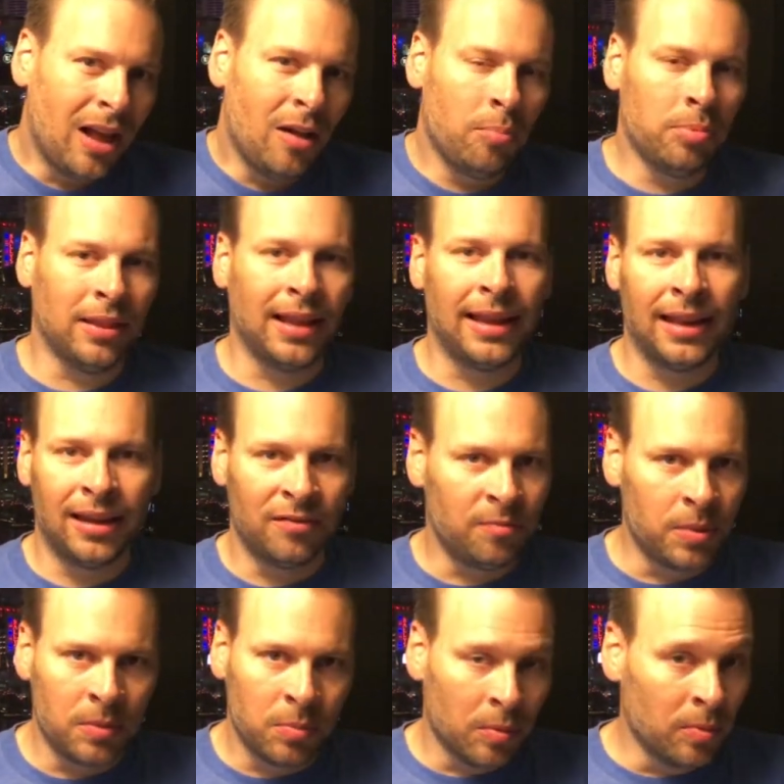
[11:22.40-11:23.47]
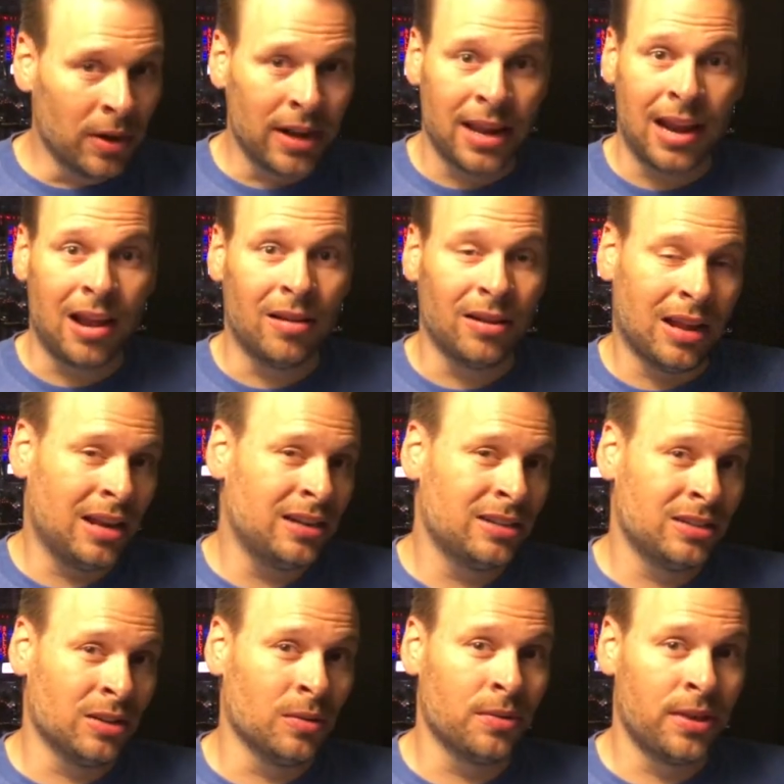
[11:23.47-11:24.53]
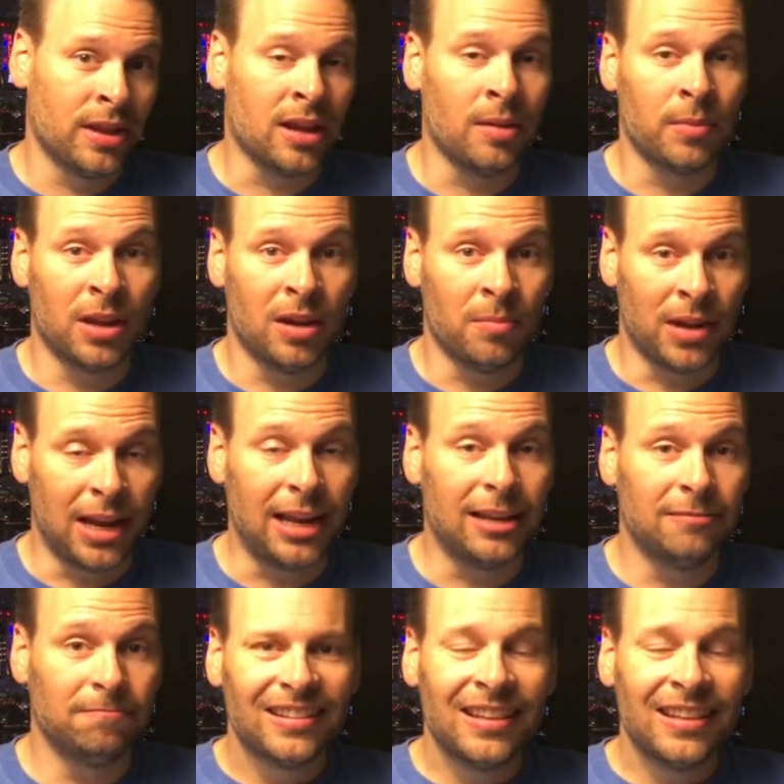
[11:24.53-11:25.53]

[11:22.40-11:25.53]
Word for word: I'll play it if people bring it out. I just don't think I'm gonna buy it.